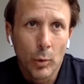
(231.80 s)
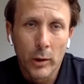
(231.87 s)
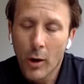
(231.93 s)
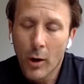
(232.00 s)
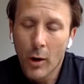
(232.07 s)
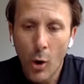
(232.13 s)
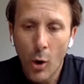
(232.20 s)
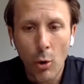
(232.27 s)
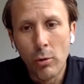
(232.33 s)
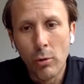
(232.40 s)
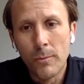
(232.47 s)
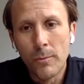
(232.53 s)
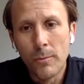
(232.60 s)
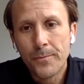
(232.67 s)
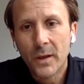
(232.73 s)
Well, the
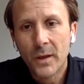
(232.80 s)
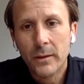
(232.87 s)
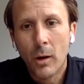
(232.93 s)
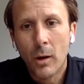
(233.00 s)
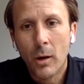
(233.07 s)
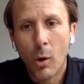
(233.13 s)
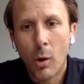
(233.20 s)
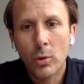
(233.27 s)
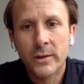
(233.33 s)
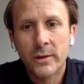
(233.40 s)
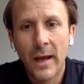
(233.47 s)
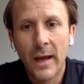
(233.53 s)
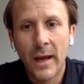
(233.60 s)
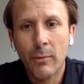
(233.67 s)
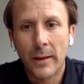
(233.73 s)
whole
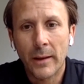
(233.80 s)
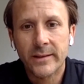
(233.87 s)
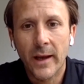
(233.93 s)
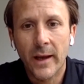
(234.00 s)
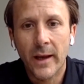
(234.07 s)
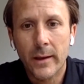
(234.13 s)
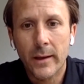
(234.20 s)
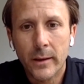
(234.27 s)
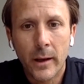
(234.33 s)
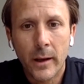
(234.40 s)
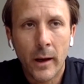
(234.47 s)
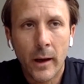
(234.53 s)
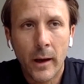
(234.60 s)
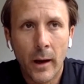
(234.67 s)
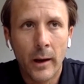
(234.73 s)
table, I'd say,
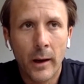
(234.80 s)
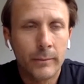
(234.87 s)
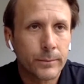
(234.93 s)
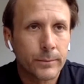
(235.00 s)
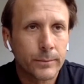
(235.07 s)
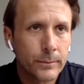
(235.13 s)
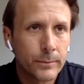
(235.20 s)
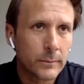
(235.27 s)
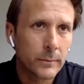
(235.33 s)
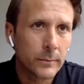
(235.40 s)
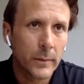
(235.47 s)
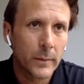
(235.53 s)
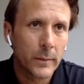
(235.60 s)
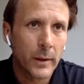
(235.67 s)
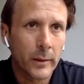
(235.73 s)

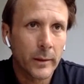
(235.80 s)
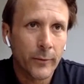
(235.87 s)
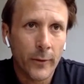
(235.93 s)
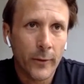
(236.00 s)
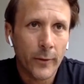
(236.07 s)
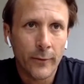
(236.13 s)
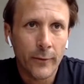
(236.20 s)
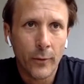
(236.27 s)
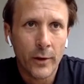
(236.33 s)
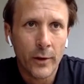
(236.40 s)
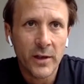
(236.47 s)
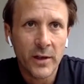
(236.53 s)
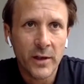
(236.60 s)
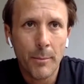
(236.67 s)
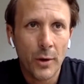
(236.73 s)
for
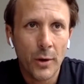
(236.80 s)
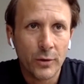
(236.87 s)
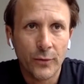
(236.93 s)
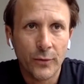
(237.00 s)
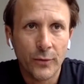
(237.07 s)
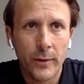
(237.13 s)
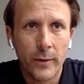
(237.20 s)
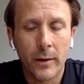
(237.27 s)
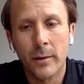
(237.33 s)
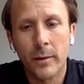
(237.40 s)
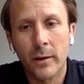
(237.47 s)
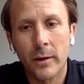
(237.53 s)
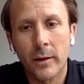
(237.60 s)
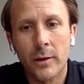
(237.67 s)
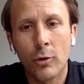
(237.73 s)
the champions, for
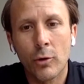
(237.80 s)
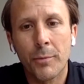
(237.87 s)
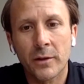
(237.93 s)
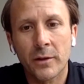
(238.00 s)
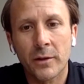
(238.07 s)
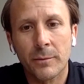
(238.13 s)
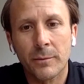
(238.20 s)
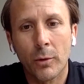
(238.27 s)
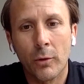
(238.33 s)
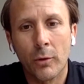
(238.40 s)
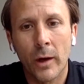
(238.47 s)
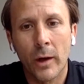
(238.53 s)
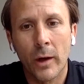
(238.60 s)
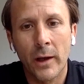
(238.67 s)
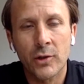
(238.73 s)
the European
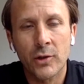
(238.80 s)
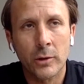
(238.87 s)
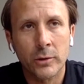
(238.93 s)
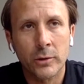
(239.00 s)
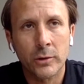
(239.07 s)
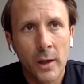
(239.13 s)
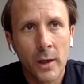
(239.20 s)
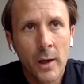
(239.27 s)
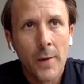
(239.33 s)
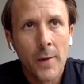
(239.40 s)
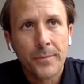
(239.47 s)
sport relegations,